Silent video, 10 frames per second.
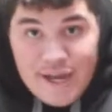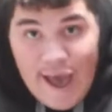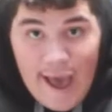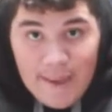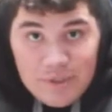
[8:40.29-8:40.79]

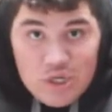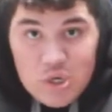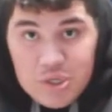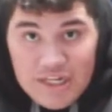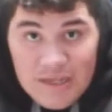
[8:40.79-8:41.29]
Time
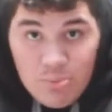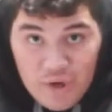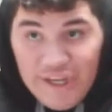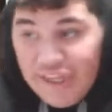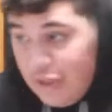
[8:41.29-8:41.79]
to
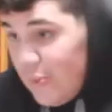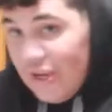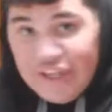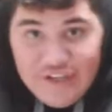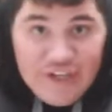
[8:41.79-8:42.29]
debrief what
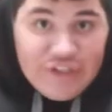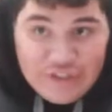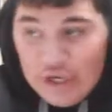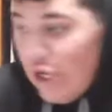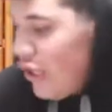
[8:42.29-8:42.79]
I did.
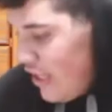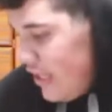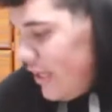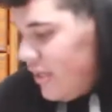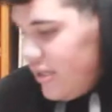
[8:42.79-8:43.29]
So,
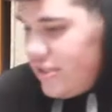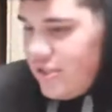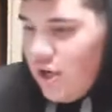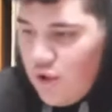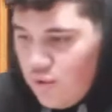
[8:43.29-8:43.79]

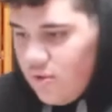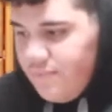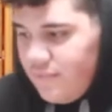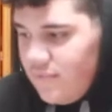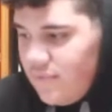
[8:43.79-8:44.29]
so,
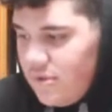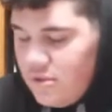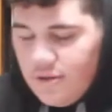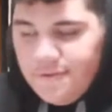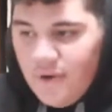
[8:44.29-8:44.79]

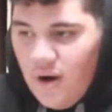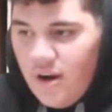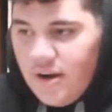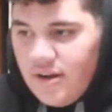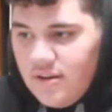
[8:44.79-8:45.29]
so
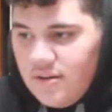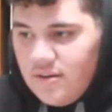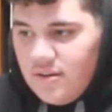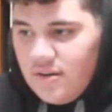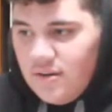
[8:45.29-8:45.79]
far,
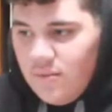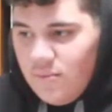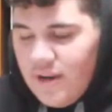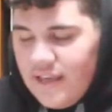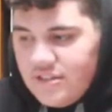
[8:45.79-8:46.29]

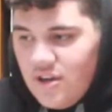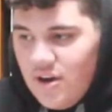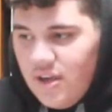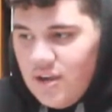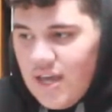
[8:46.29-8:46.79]
what I saw
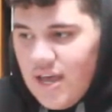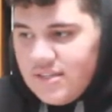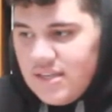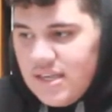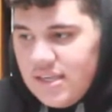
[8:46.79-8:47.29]
here,
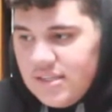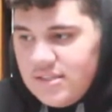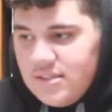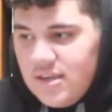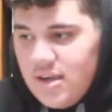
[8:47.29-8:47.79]
guys,
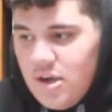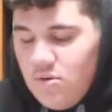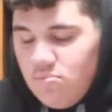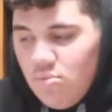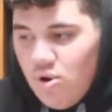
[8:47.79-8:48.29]
is
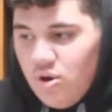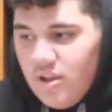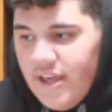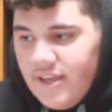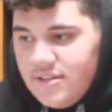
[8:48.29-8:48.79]
more or
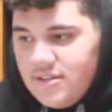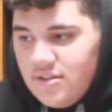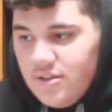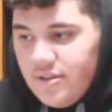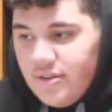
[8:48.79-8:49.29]
less
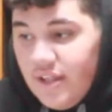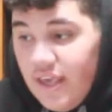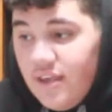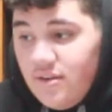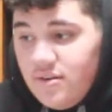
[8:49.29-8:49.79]

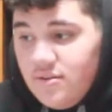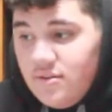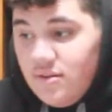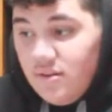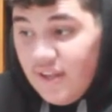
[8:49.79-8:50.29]
lit,
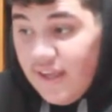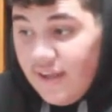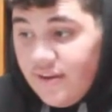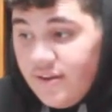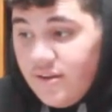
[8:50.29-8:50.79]
lit,
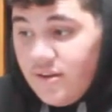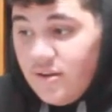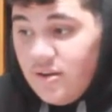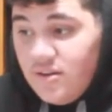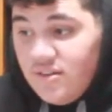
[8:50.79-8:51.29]

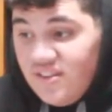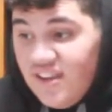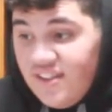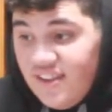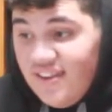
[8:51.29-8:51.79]

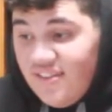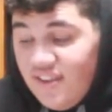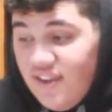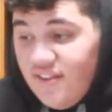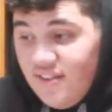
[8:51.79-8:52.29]
lit, lit,
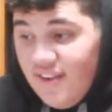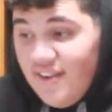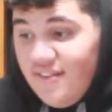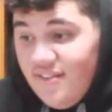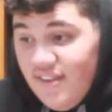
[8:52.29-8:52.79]
lit, lit,
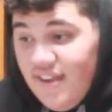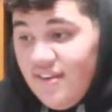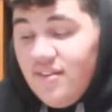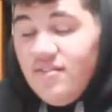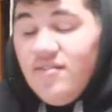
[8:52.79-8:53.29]
lit,
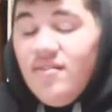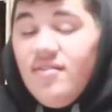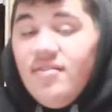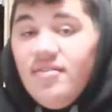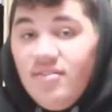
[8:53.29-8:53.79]

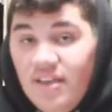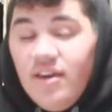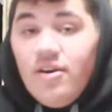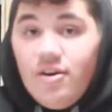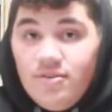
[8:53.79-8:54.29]

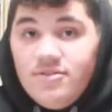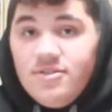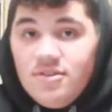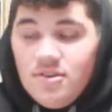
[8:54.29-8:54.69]
lit girls